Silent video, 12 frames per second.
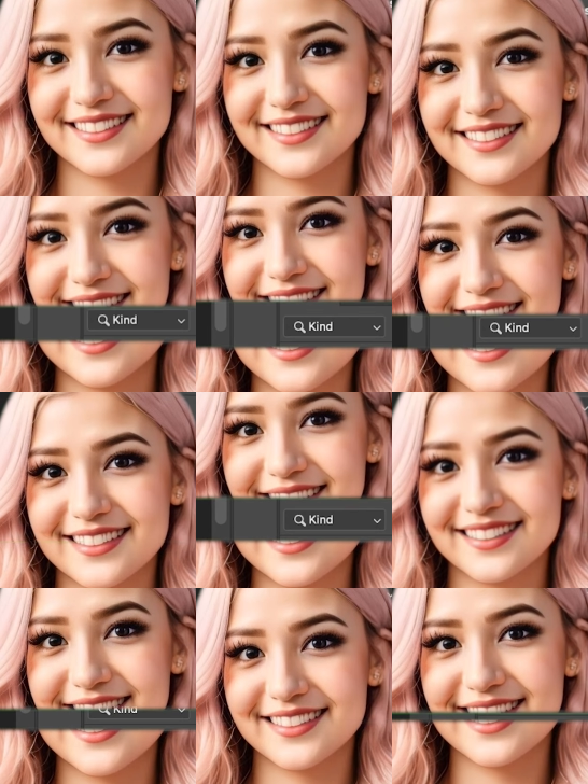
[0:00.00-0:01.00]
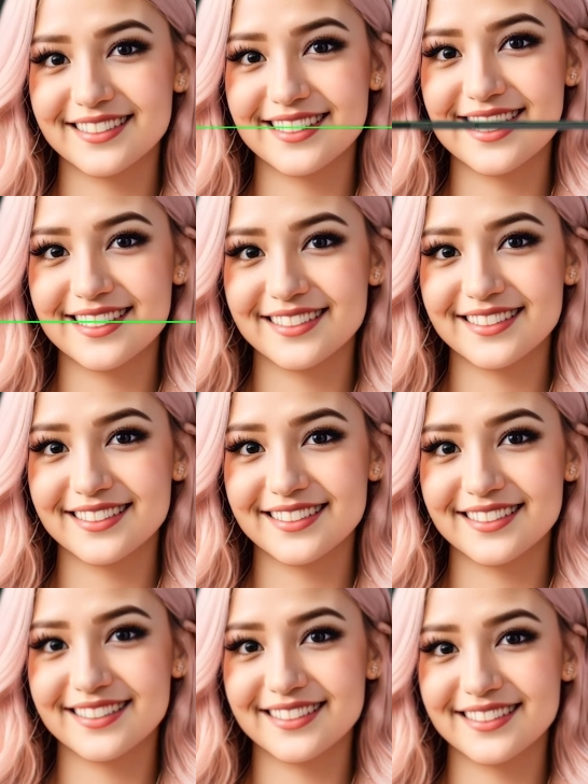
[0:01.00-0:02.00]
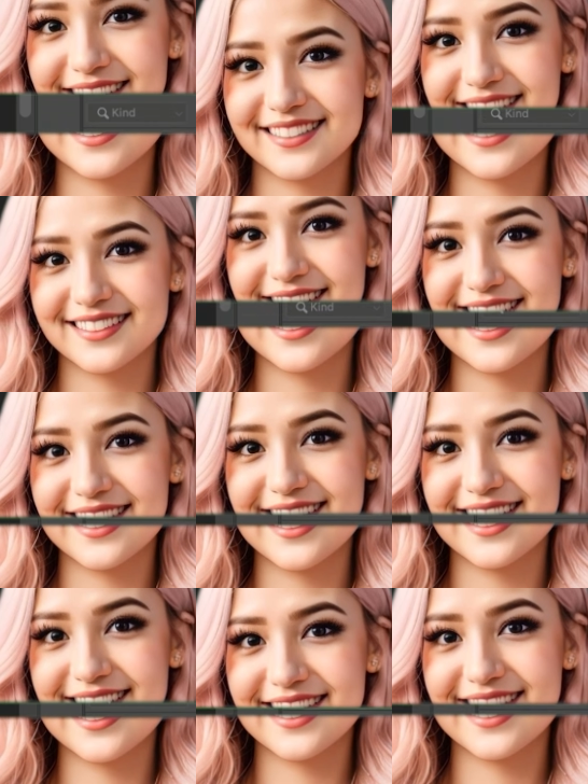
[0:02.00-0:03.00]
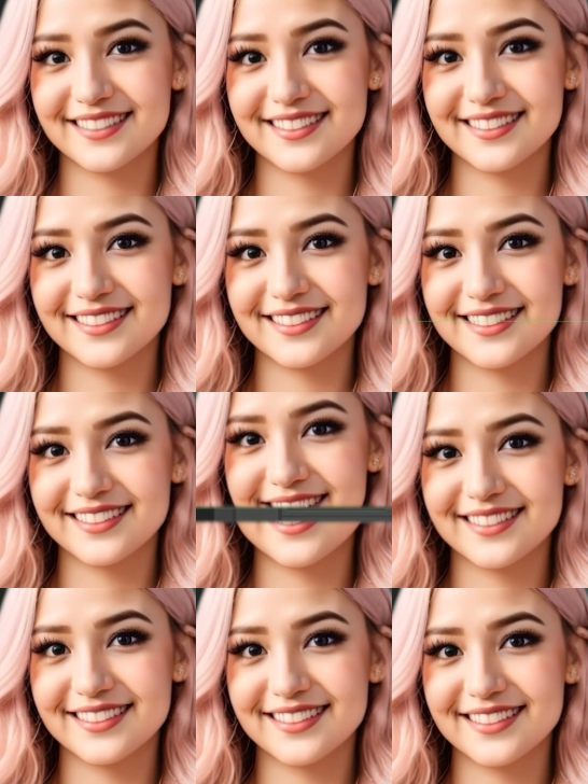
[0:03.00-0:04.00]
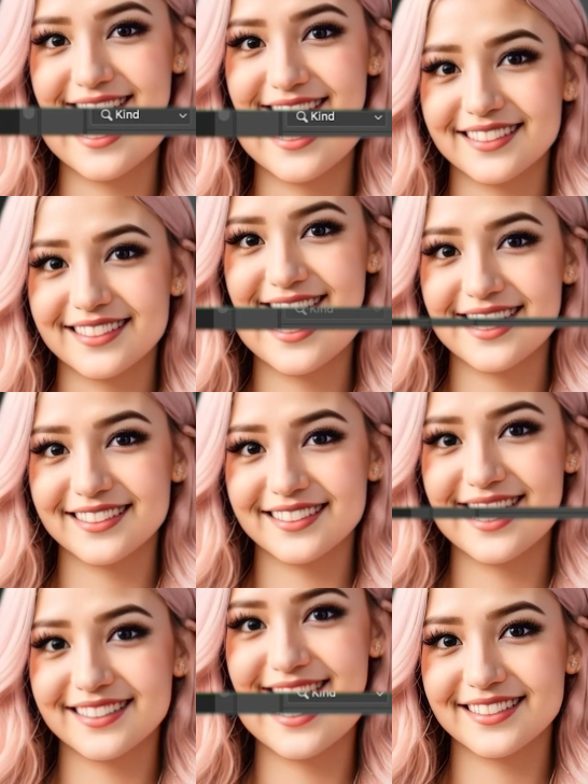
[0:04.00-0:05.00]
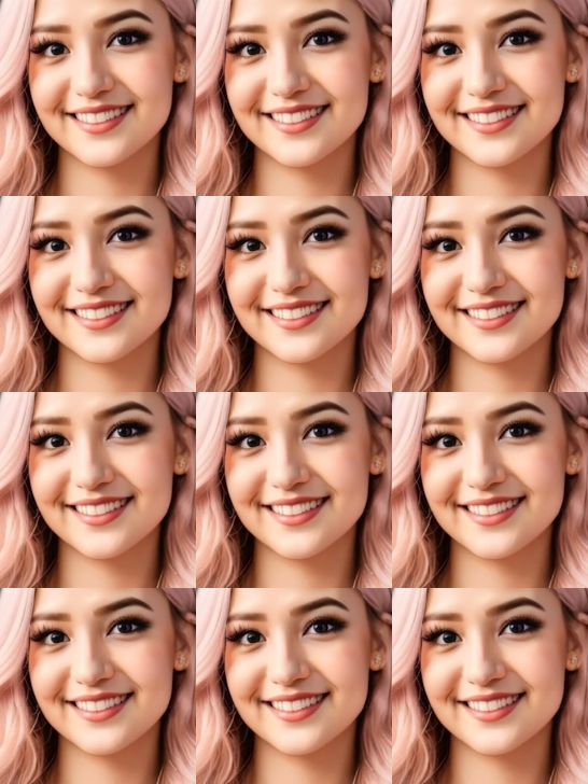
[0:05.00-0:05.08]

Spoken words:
Then using basic beginner tools, you can quickly manually create a shadow for the sign, and there you go.